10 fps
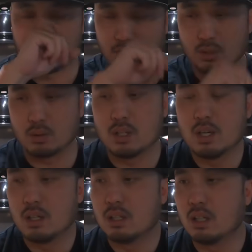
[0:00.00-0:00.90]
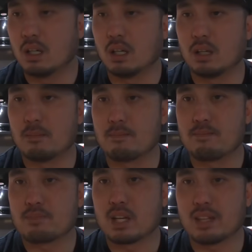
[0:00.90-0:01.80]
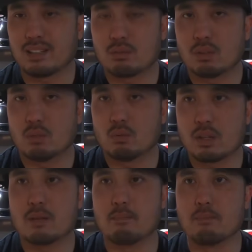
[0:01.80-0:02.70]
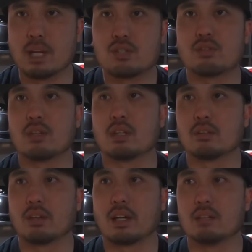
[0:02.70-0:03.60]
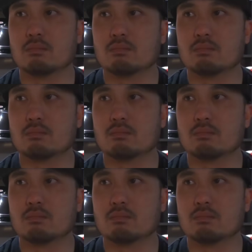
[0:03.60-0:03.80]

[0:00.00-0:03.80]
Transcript: So that's one of the major things that I